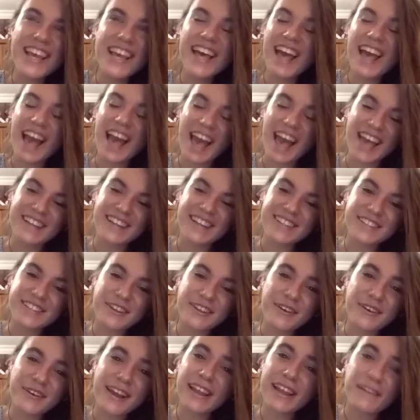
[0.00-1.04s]
And so
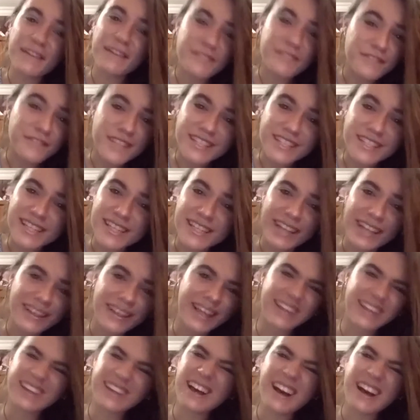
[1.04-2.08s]
I loved visiting like
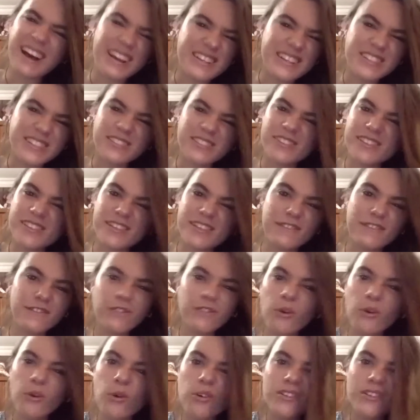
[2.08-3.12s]
castles and
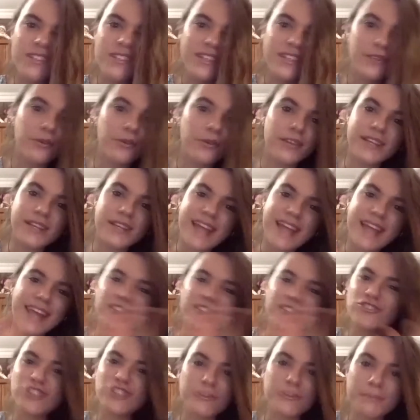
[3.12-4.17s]
forts and all these
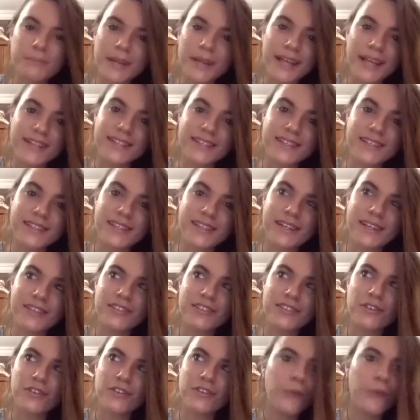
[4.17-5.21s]
ancient places that are
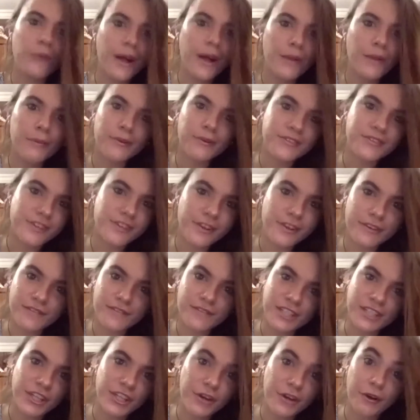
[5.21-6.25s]
so well preserved
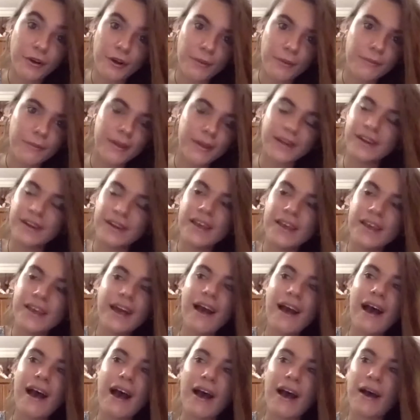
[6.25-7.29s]
in Europe. And,
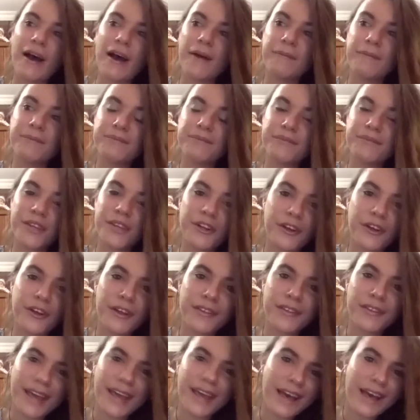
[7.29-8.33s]

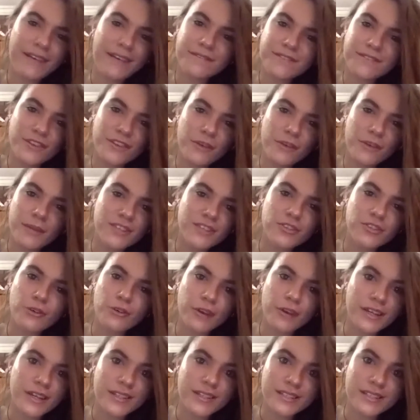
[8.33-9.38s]
and they have so many
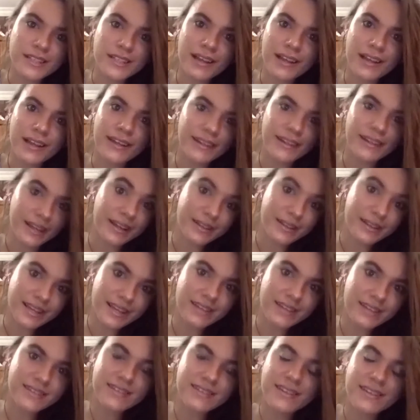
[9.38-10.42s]
stories to tell in a
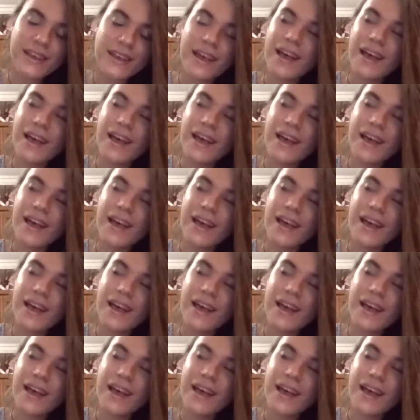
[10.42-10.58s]
sense.